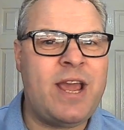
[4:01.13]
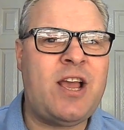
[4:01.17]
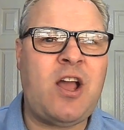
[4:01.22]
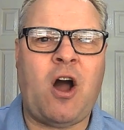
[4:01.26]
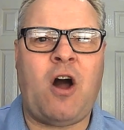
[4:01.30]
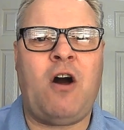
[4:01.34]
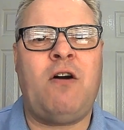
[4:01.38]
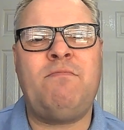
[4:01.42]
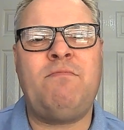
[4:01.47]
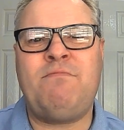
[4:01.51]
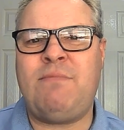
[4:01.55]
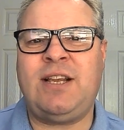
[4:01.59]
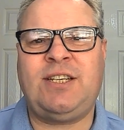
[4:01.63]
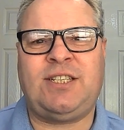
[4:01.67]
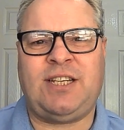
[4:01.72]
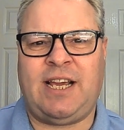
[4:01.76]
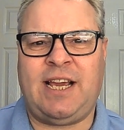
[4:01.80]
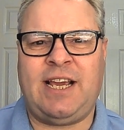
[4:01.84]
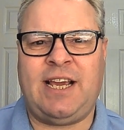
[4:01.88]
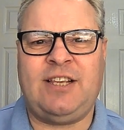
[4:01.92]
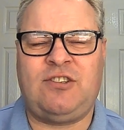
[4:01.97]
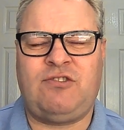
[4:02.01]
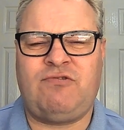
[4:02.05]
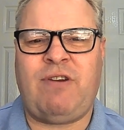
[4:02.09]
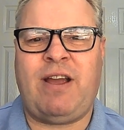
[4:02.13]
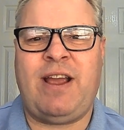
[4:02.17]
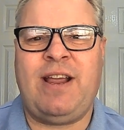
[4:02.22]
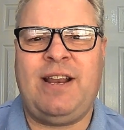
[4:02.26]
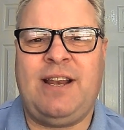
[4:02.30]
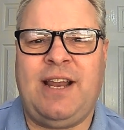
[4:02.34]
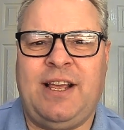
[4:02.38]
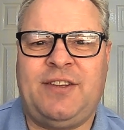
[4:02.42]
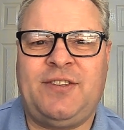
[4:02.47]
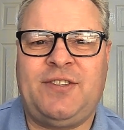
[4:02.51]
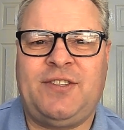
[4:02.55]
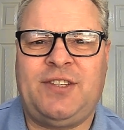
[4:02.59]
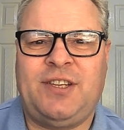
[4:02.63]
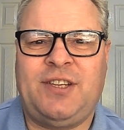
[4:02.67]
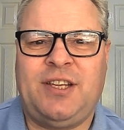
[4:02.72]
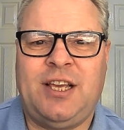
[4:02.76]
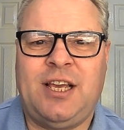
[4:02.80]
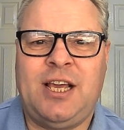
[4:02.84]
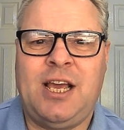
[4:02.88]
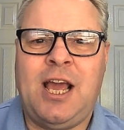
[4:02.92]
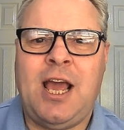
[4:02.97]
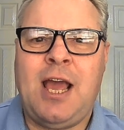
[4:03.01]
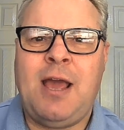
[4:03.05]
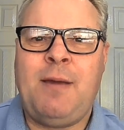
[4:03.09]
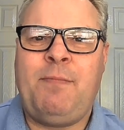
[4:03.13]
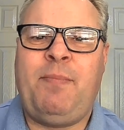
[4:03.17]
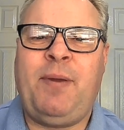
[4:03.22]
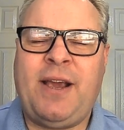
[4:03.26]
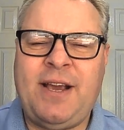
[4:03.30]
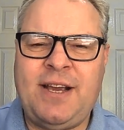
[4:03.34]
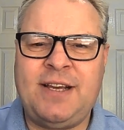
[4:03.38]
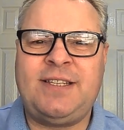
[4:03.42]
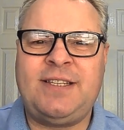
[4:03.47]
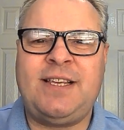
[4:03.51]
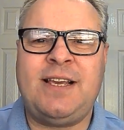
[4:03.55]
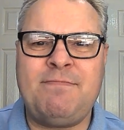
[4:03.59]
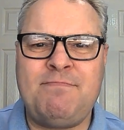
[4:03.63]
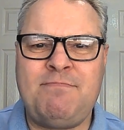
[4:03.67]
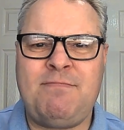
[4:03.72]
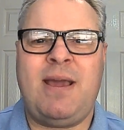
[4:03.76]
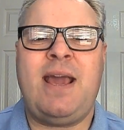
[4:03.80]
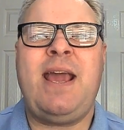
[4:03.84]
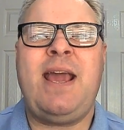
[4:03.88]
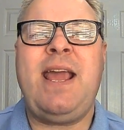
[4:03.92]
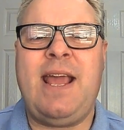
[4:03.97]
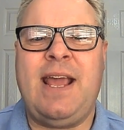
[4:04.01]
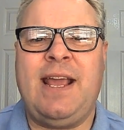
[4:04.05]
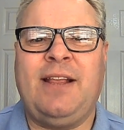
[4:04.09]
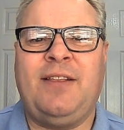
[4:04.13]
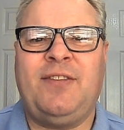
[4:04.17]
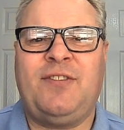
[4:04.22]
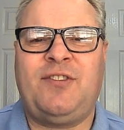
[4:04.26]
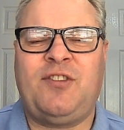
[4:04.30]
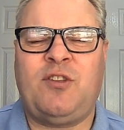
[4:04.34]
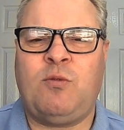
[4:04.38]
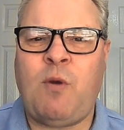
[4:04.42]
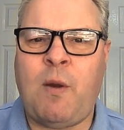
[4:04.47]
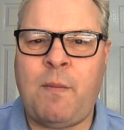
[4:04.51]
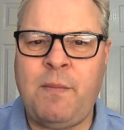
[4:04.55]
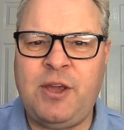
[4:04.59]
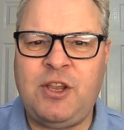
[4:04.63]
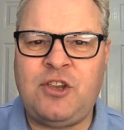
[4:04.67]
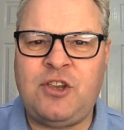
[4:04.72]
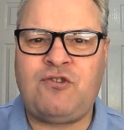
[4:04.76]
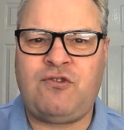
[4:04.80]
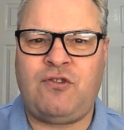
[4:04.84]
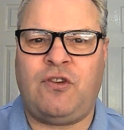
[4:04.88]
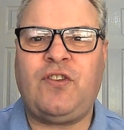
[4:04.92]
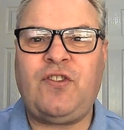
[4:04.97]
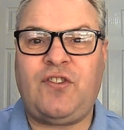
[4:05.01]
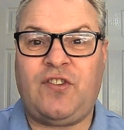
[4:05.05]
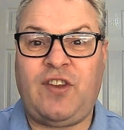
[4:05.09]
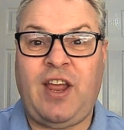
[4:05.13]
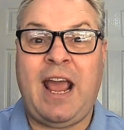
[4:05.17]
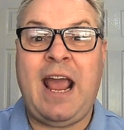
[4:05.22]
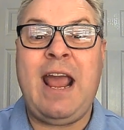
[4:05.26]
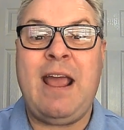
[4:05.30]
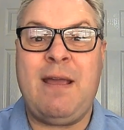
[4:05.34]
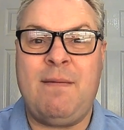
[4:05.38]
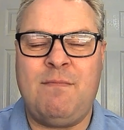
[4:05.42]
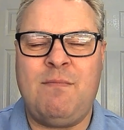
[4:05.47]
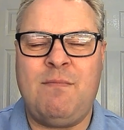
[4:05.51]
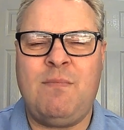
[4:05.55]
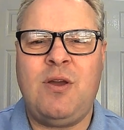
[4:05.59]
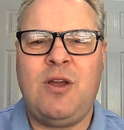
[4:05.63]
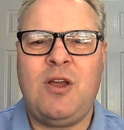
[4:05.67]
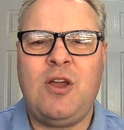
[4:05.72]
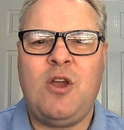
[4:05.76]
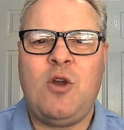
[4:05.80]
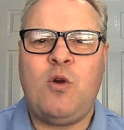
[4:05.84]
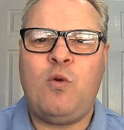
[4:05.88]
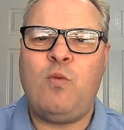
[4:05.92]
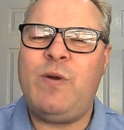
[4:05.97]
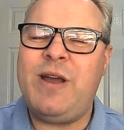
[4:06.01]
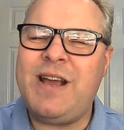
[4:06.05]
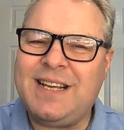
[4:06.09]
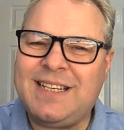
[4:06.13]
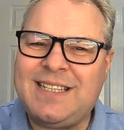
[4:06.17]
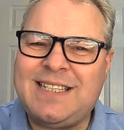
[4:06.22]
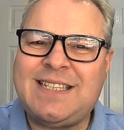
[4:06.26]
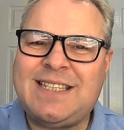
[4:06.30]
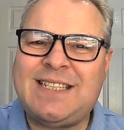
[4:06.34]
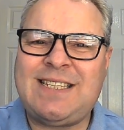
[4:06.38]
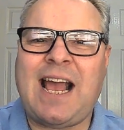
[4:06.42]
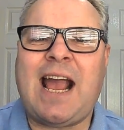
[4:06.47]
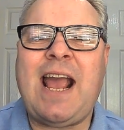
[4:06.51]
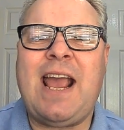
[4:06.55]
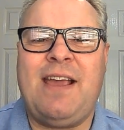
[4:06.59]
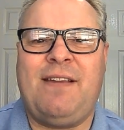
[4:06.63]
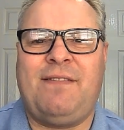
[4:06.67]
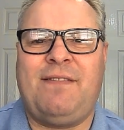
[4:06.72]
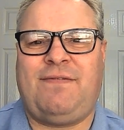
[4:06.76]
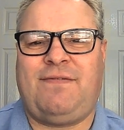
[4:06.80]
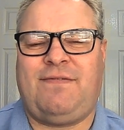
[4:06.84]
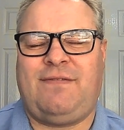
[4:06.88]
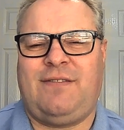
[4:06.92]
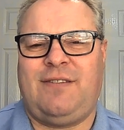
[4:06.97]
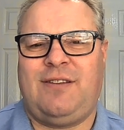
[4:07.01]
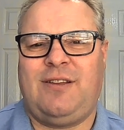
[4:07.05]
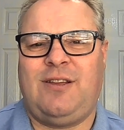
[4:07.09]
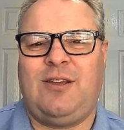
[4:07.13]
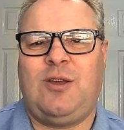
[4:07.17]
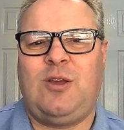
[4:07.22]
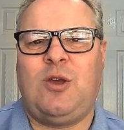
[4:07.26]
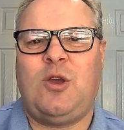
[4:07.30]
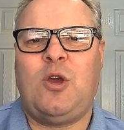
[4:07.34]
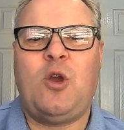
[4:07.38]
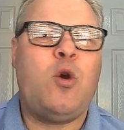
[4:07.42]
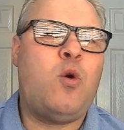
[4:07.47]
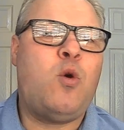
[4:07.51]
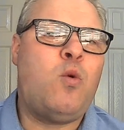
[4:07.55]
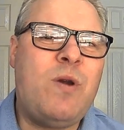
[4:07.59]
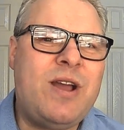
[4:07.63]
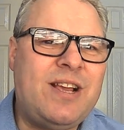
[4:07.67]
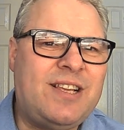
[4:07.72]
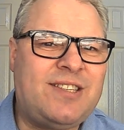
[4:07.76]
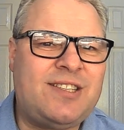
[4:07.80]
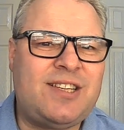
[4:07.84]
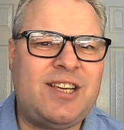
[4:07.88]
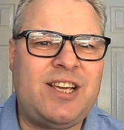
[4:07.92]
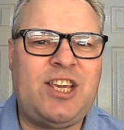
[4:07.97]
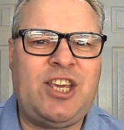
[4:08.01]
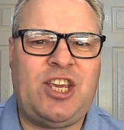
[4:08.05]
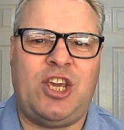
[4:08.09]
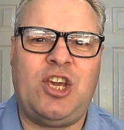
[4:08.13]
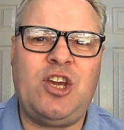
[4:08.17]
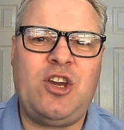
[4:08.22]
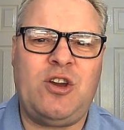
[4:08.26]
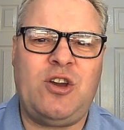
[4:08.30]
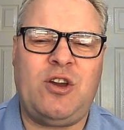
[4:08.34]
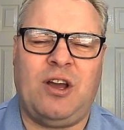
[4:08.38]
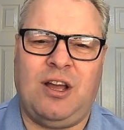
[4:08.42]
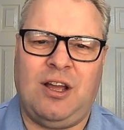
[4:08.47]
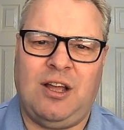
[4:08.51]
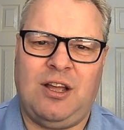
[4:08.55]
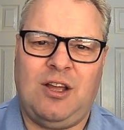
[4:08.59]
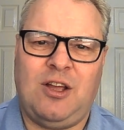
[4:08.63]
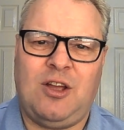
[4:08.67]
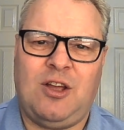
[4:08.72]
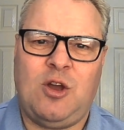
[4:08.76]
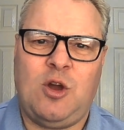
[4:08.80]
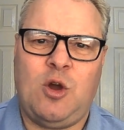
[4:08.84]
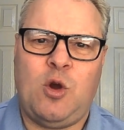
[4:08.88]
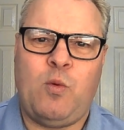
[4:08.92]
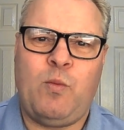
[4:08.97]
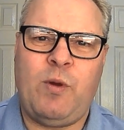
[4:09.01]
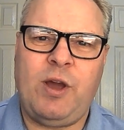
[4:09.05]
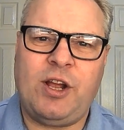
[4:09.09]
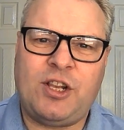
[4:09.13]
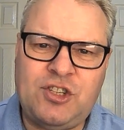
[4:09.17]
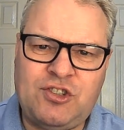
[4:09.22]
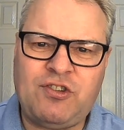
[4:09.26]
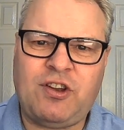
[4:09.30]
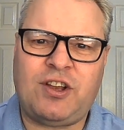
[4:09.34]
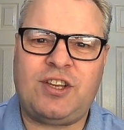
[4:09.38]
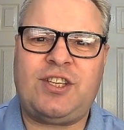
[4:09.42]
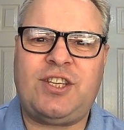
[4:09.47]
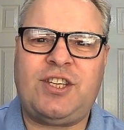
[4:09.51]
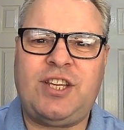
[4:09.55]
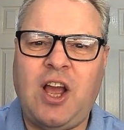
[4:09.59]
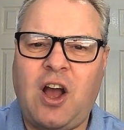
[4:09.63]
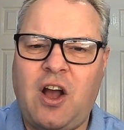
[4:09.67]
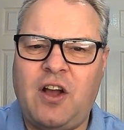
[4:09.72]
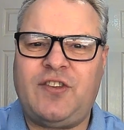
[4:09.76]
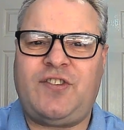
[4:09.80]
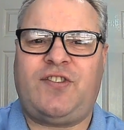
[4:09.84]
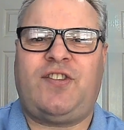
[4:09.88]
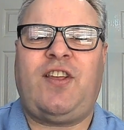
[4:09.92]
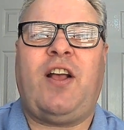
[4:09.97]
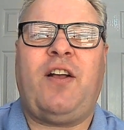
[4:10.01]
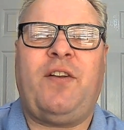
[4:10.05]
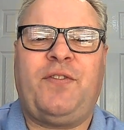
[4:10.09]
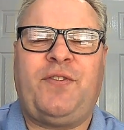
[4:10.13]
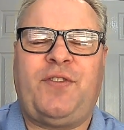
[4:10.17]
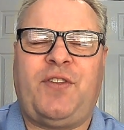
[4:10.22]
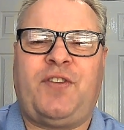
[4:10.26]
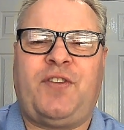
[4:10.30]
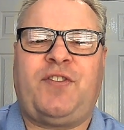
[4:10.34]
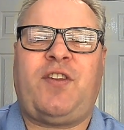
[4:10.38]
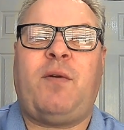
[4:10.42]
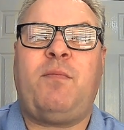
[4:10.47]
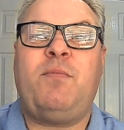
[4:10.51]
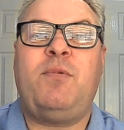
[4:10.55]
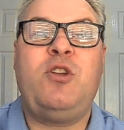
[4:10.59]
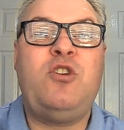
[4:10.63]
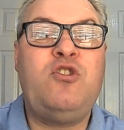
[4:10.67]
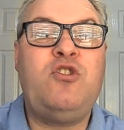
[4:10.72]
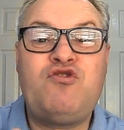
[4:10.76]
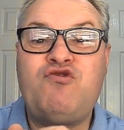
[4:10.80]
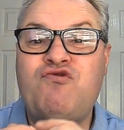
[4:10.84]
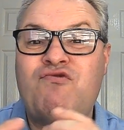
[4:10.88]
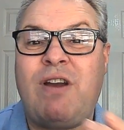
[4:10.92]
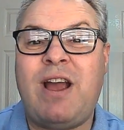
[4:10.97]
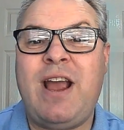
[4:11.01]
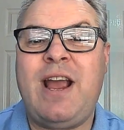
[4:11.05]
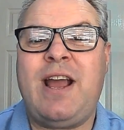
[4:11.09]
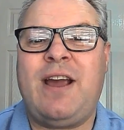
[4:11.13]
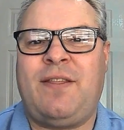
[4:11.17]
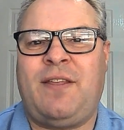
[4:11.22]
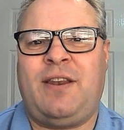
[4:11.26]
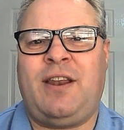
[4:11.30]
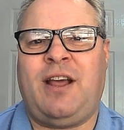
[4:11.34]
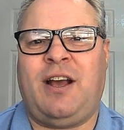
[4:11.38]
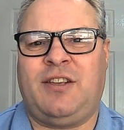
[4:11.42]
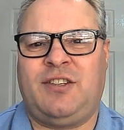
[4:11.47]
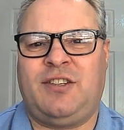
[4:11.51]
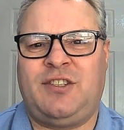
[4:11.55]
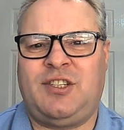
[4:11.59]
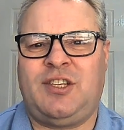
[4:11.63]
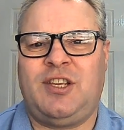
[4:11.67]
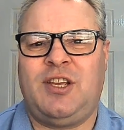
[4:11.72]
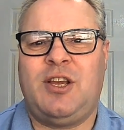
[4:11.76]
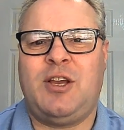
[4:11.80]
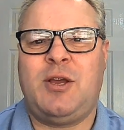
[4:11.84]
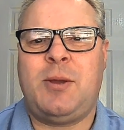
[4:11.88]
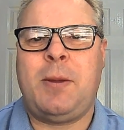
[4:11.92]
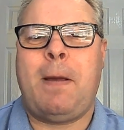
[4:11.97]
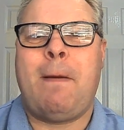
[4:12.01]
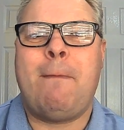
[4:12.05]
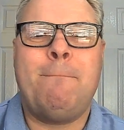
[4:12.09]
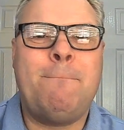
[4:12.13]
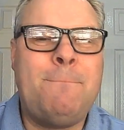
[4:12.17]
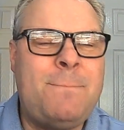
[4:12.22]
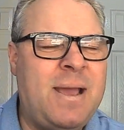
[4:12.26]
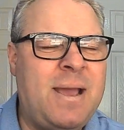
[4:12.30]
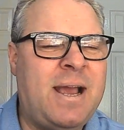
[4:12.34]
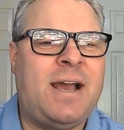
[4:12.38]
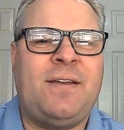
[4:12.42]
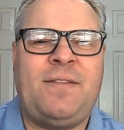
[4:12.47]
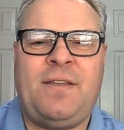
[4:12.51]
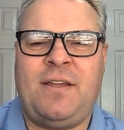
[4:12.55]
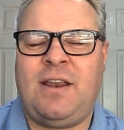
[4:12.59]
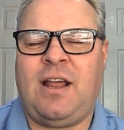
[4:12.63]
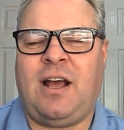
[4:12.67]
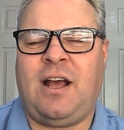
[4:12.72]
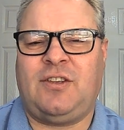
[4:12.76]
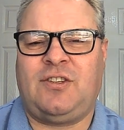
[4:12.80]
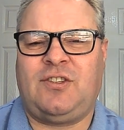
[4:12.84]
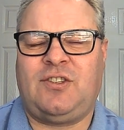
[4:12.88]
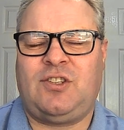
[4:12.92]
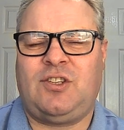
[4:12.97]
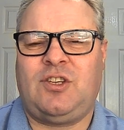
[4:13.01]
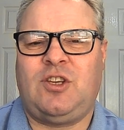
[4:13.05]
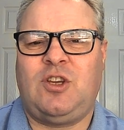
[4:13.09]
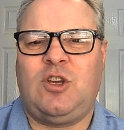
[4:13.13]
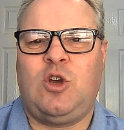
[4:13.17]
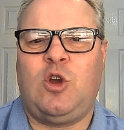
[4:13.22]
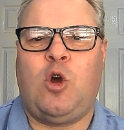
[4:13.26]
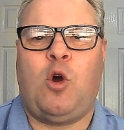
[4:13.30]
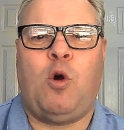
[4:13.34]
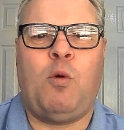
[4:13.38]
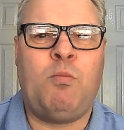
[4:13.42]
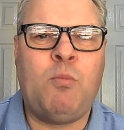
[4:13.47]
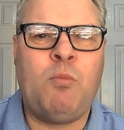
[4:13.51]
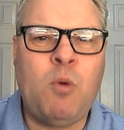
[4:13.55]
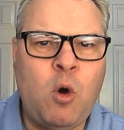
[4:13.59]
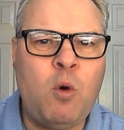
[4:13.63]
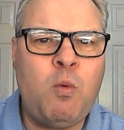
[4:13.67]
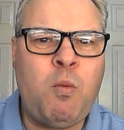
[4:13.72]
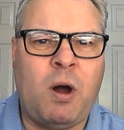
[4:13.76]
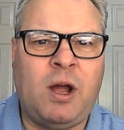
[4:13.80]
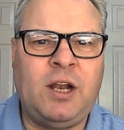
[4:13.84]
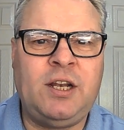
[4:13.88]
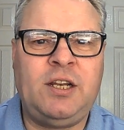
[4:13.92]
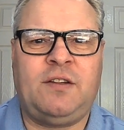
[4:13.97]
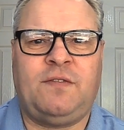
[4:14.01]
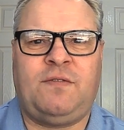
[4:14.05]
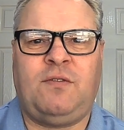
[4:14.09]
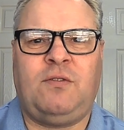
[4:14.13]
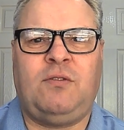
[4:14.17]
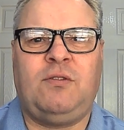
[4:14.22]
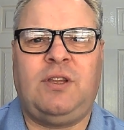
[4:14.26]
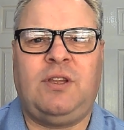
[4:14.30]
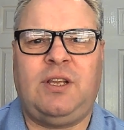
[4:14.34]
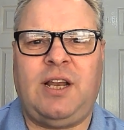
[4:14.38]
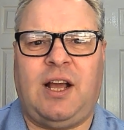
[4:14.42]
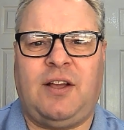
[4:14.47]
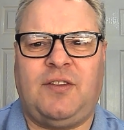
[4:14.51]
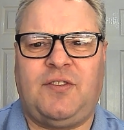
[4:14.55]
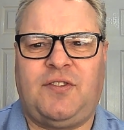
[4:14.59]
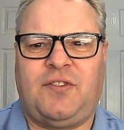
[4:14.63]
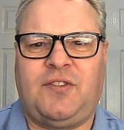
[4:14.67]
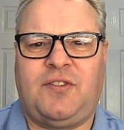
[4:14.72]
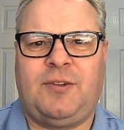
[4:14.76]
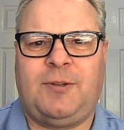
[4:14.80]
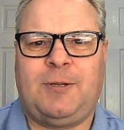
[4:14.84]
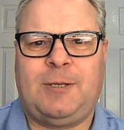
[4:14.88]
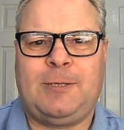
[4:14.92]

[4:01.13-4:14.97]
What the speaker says: can't measure his greatness, because it means that when we trust him, we are safe, we're secure, we're trusting ourselves to someone who's greater than us, bigger than us, more wonderful than us.